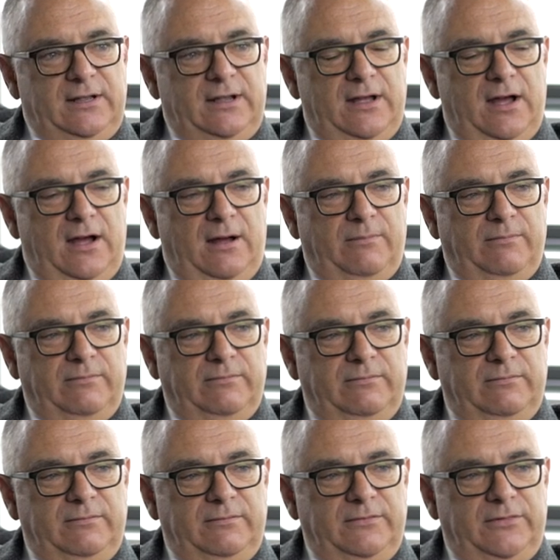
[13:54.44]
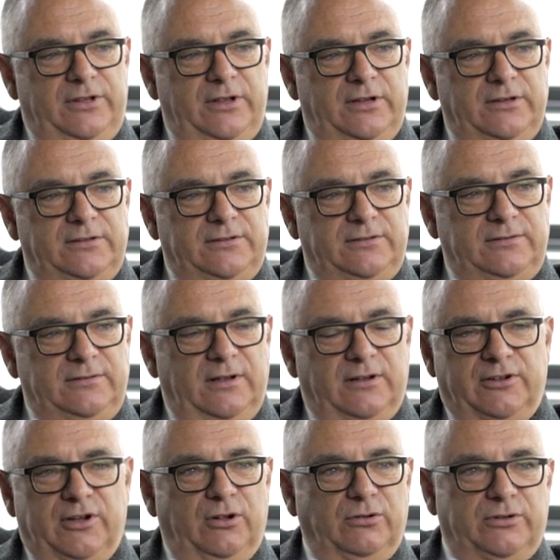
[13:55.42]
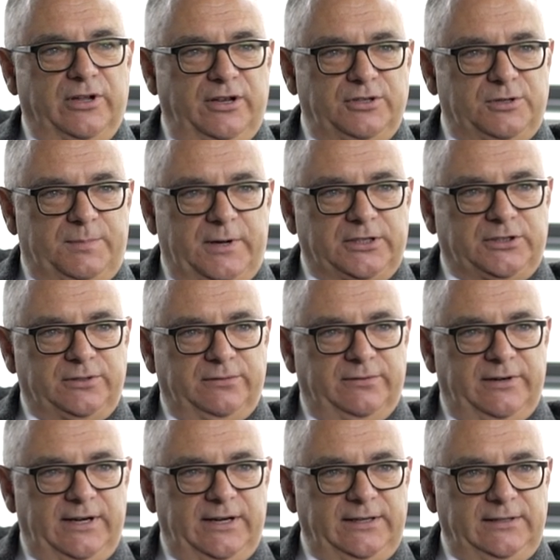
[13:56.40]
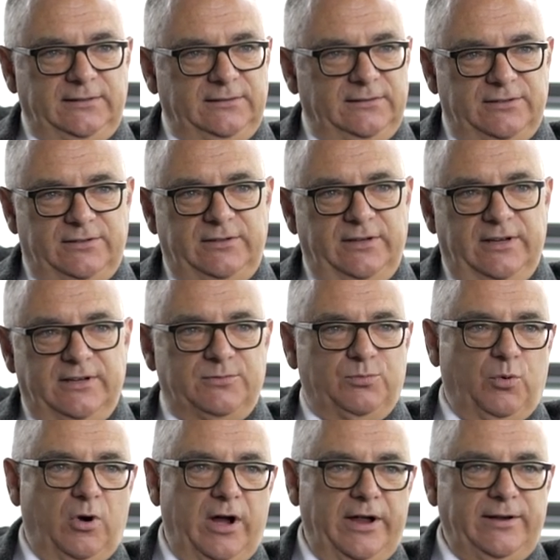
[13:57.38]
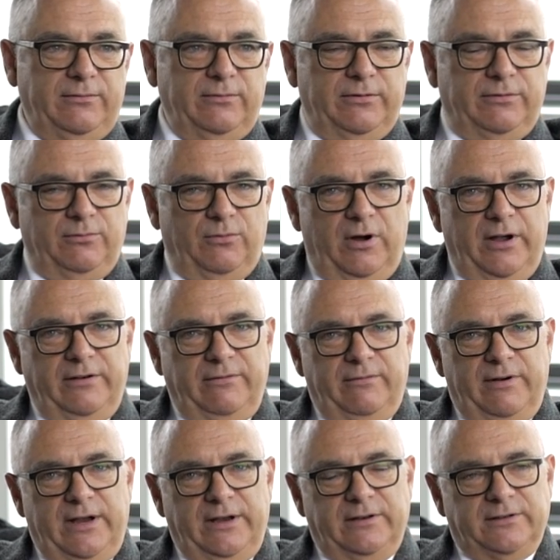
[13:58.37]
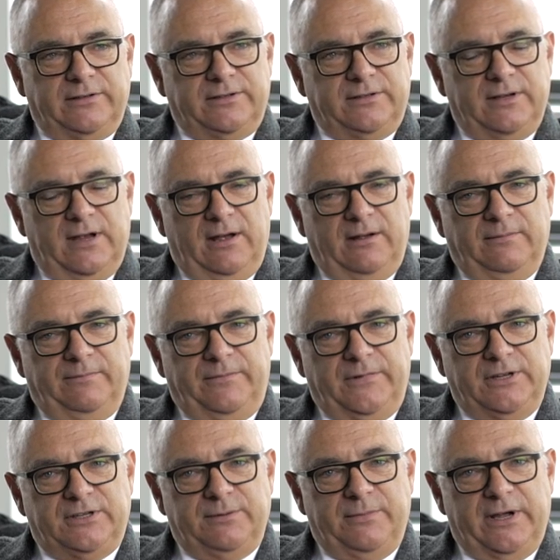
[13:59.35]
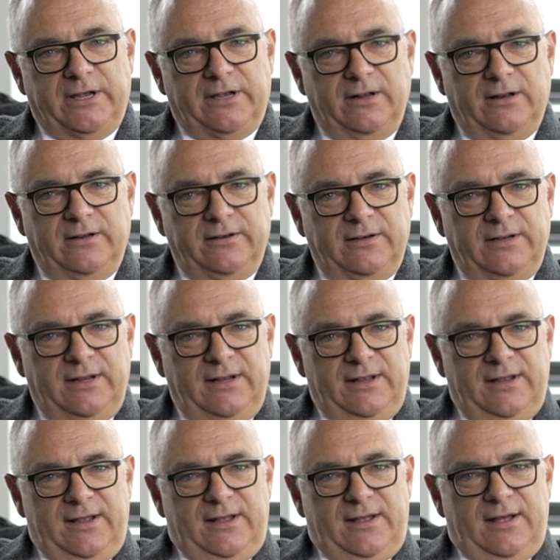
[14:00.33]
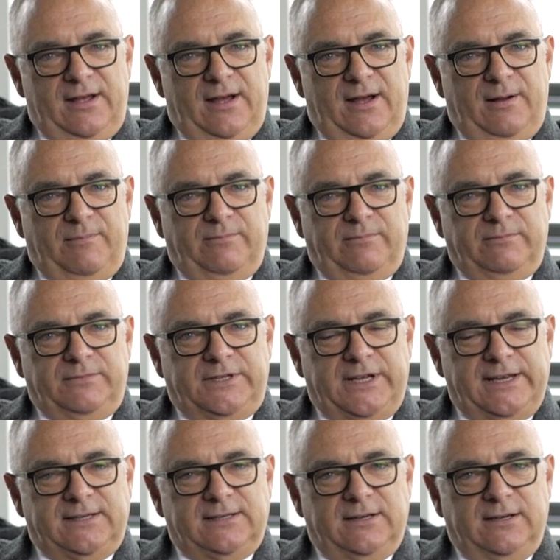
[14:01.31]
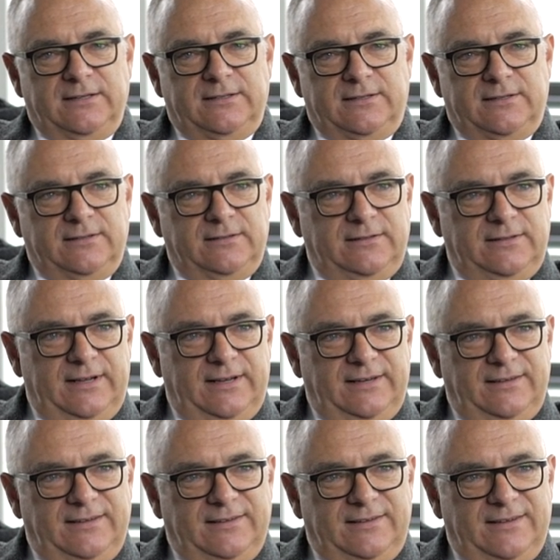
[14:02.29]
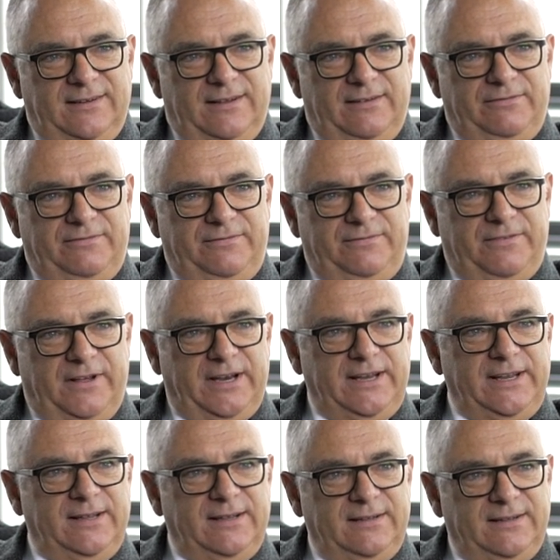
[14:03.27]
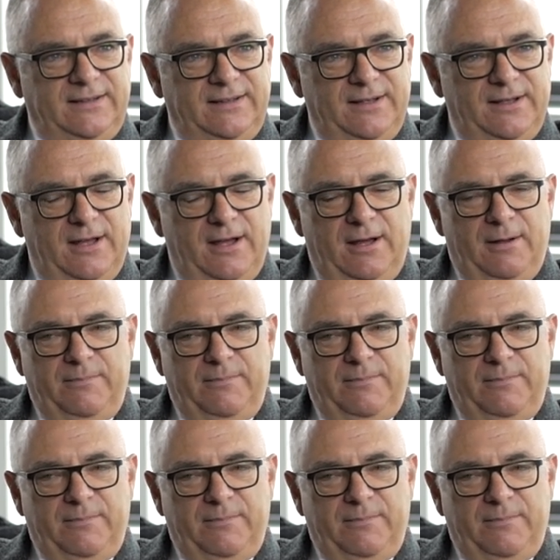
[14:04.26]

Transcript: um, that's a Gold Coast special, really. Yeah, it's, yeah, it's white. Nice. It's white and red. It's uh, it's immaculate, um, tasteless and uh, funny. Yeah.